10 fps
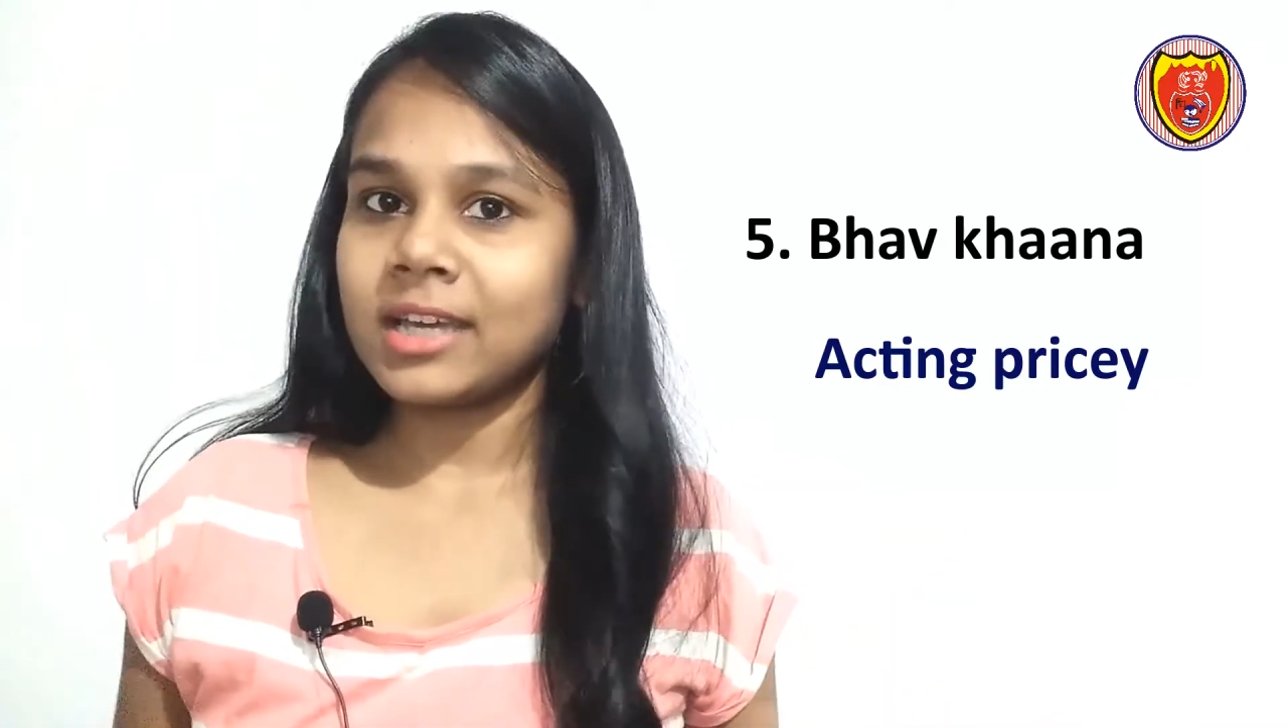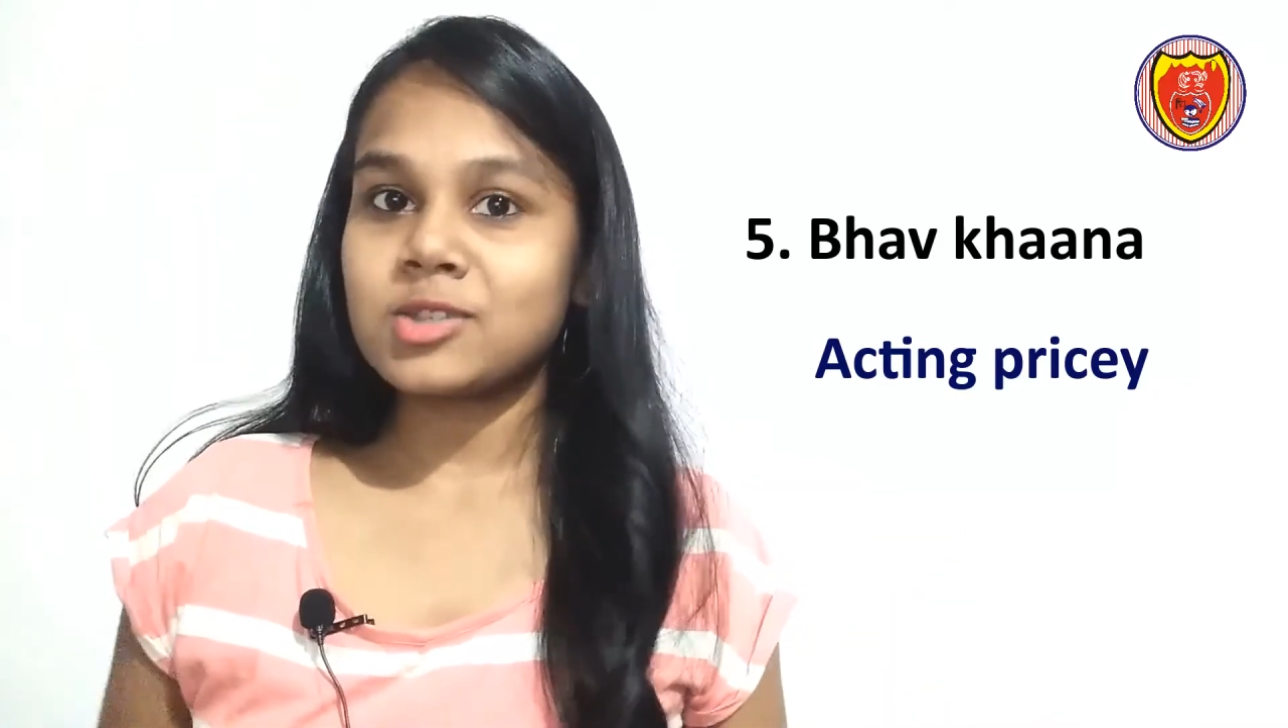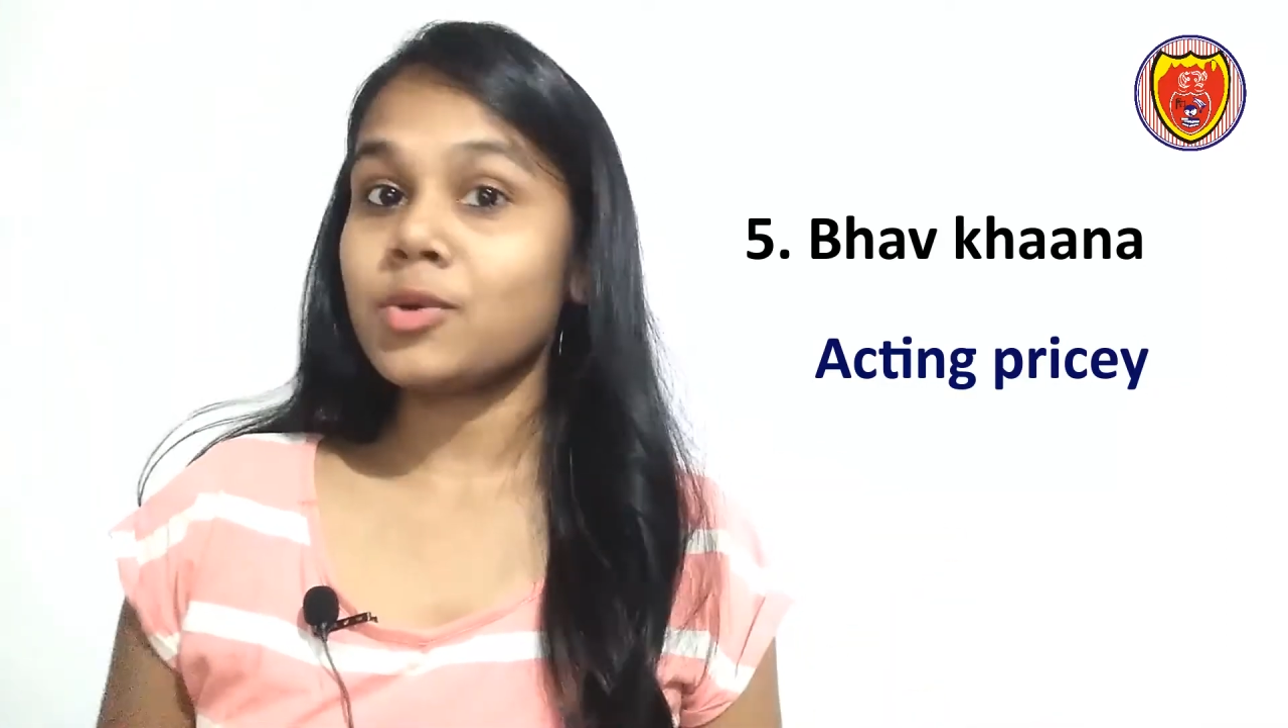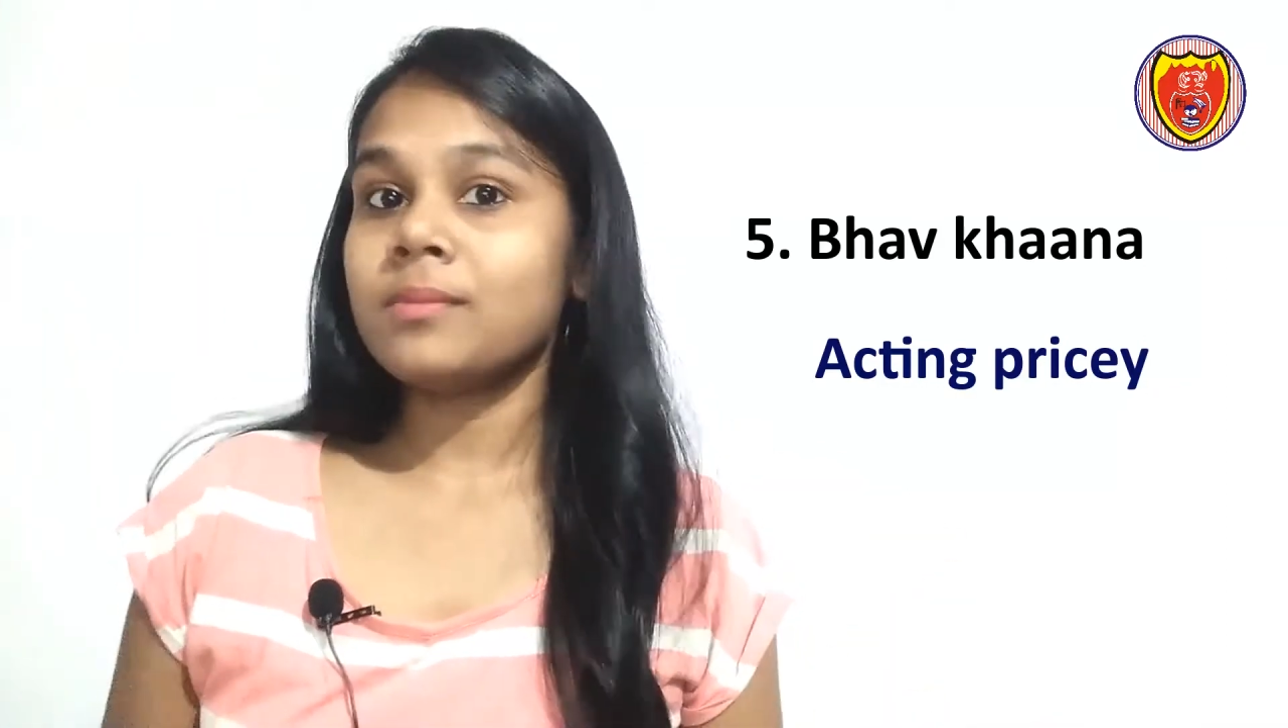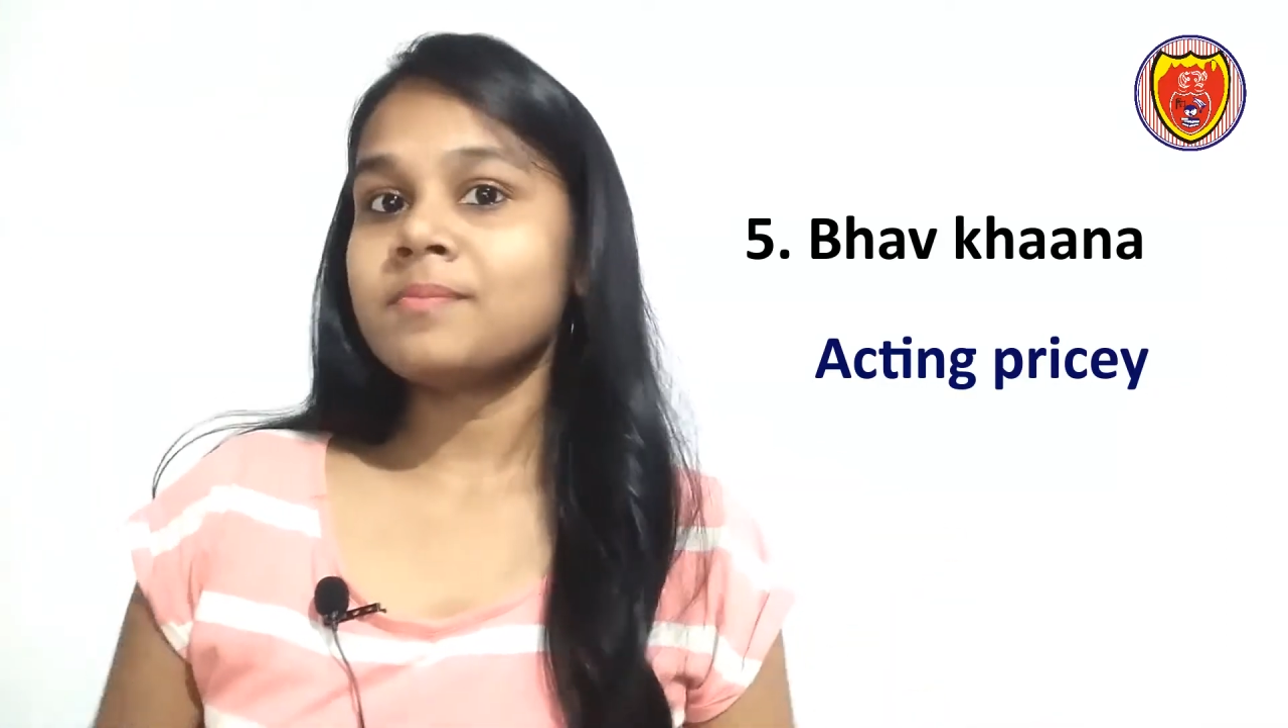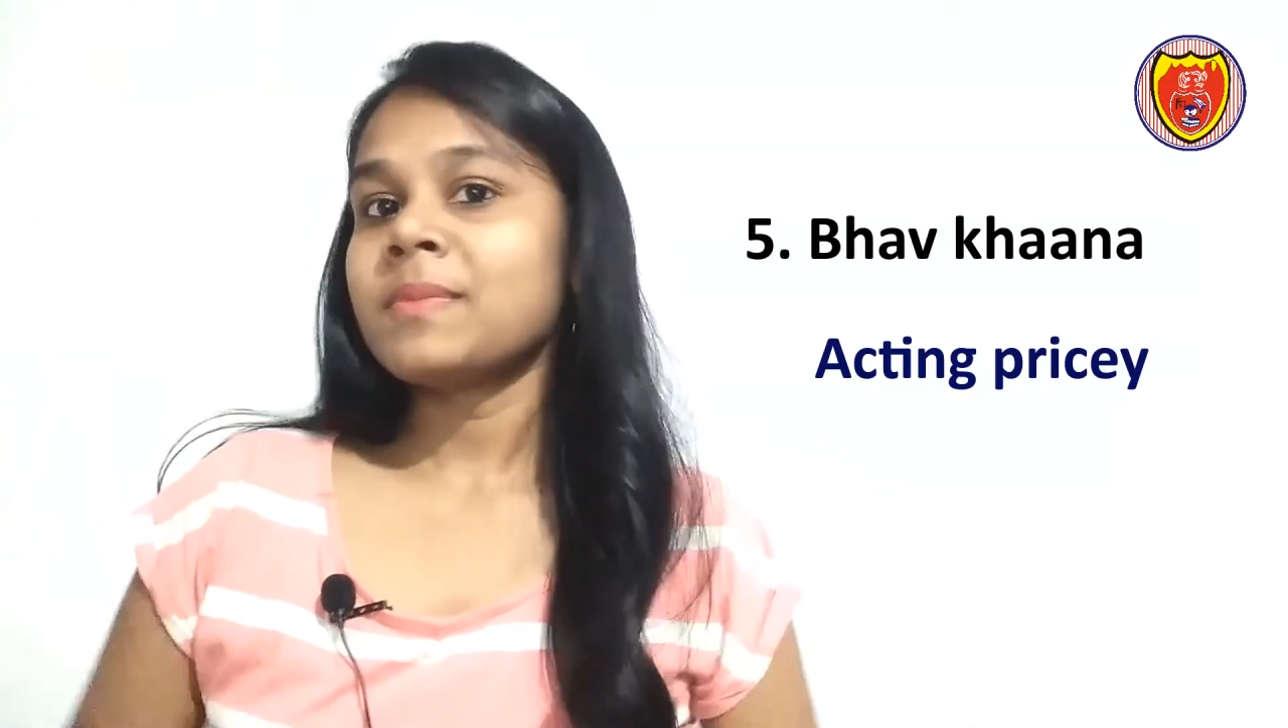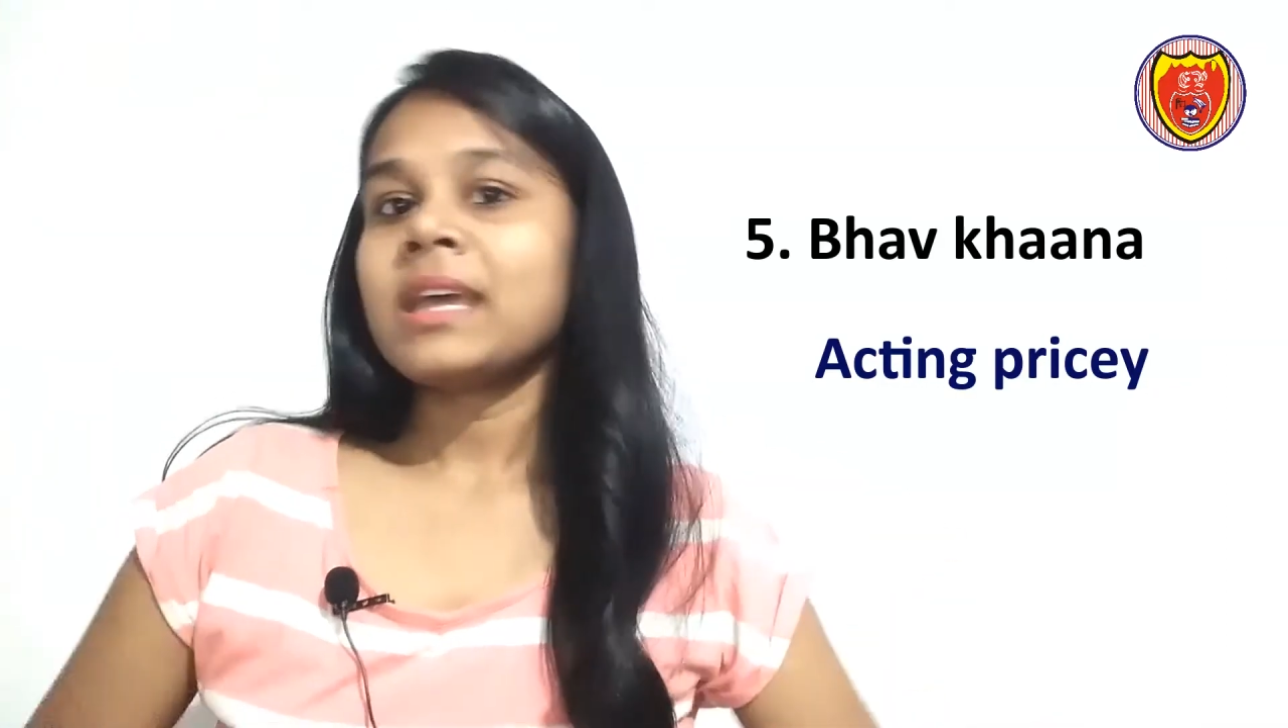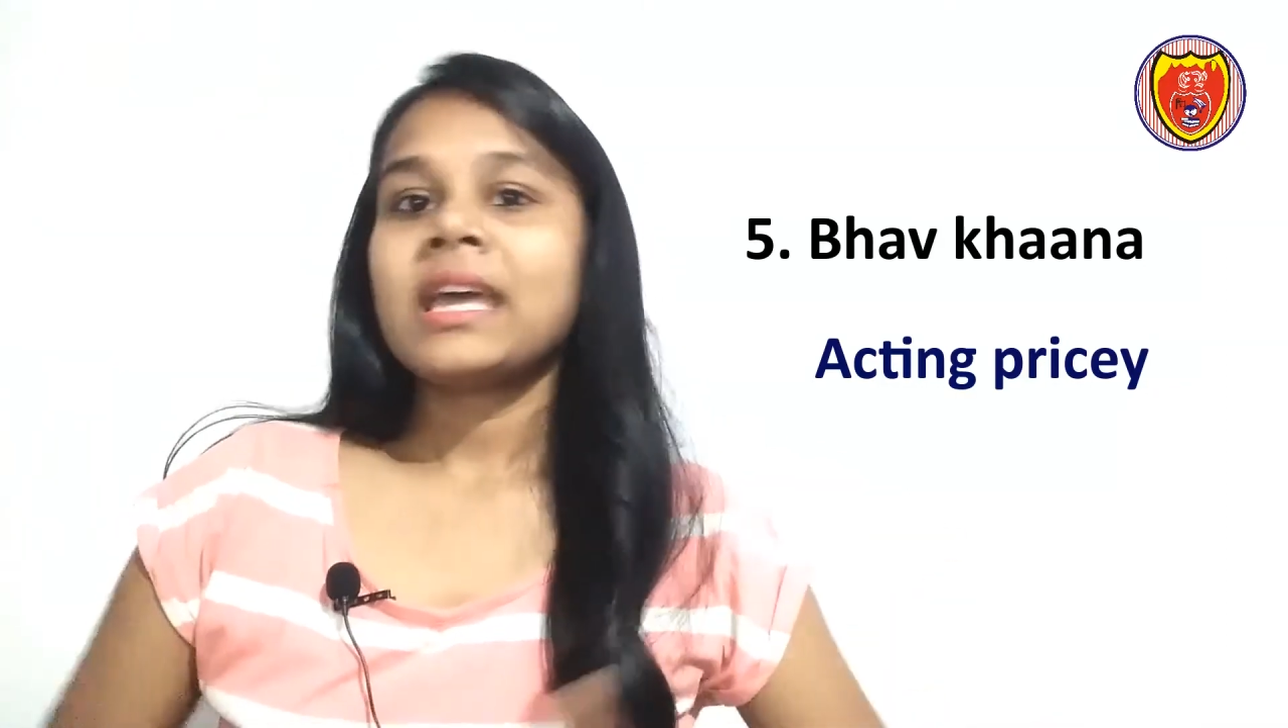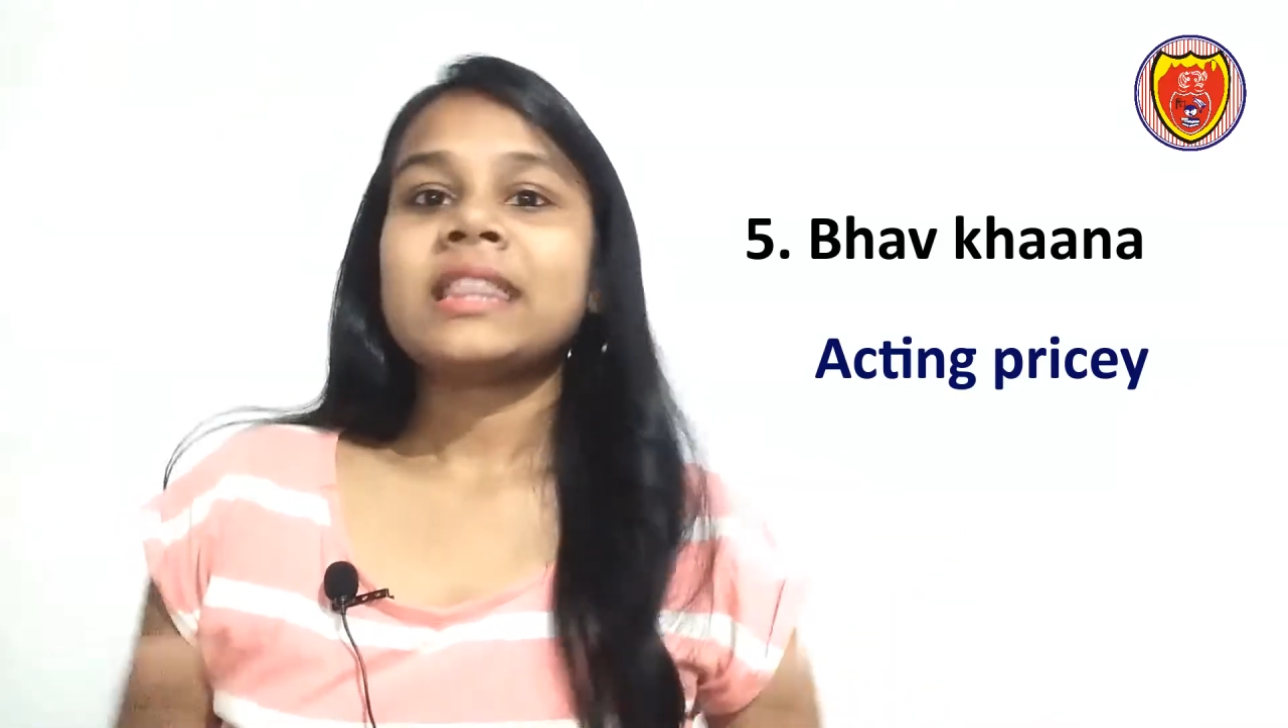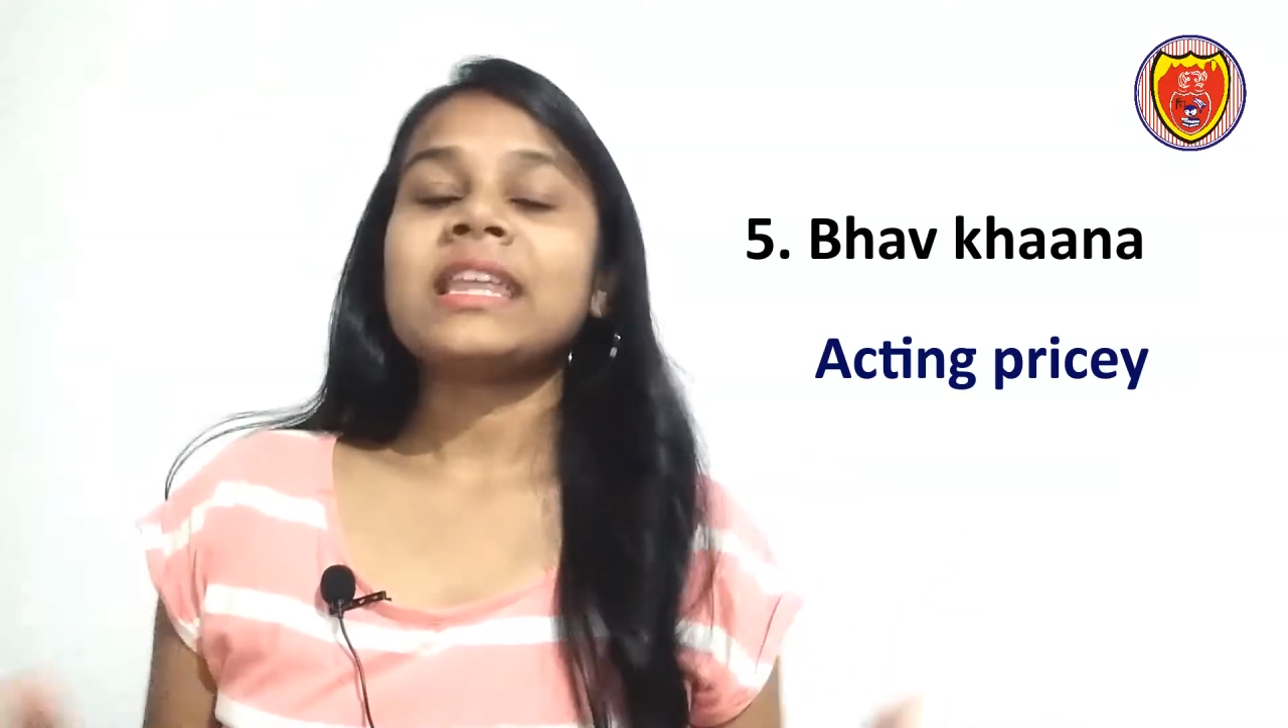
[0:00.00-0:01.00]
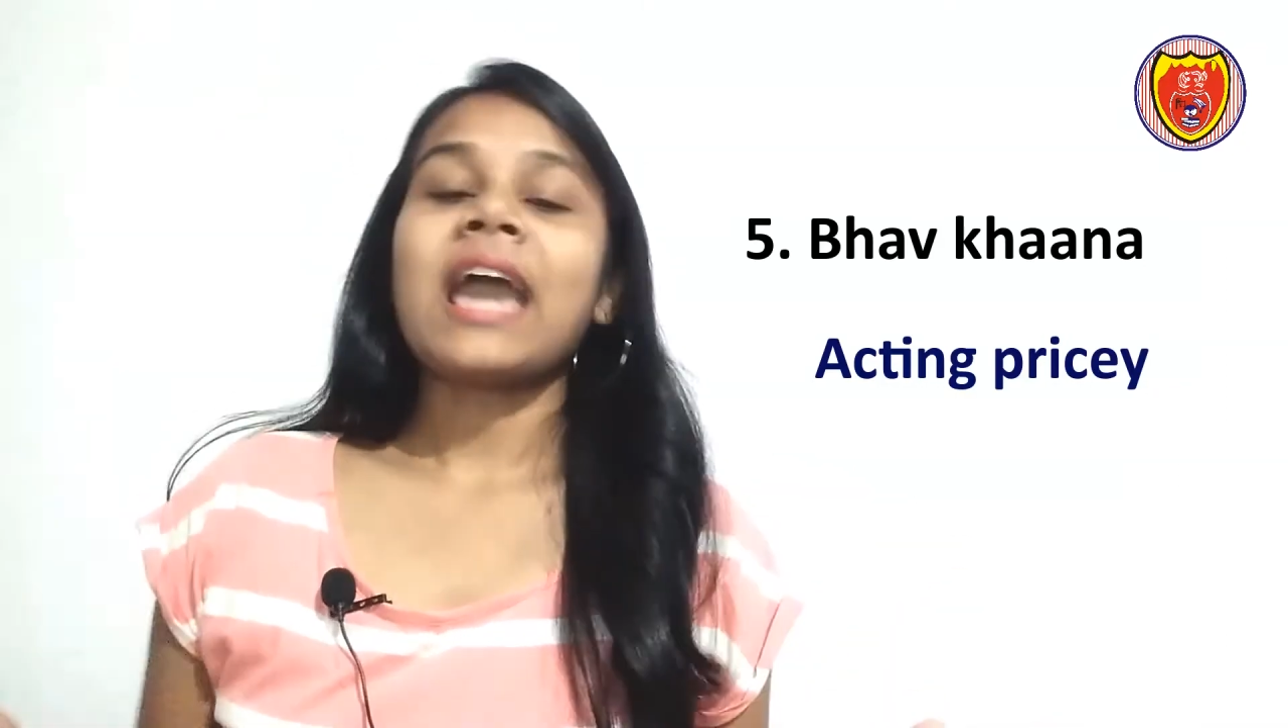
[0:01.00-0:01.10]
So they